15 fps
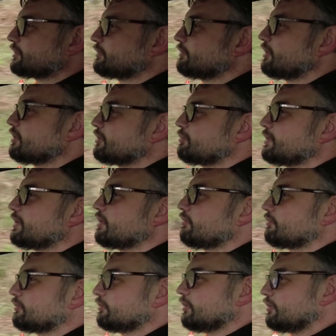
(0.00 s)
the Charade being
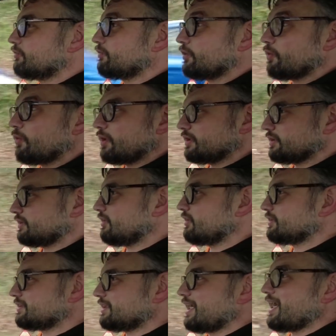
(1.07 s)
off the road for quite as
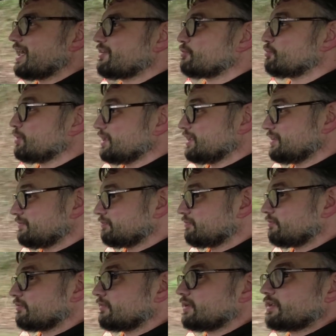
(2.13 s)
long as it has been.
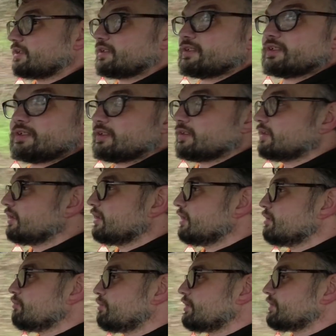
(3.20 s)

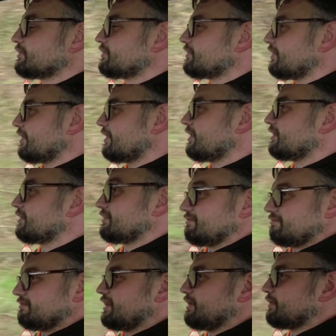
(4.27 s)
But
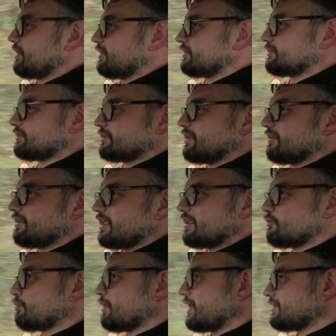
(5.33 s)
there we go, that's just how that
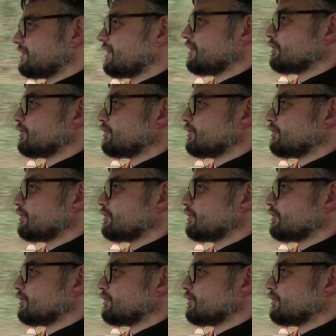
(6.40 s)
has panned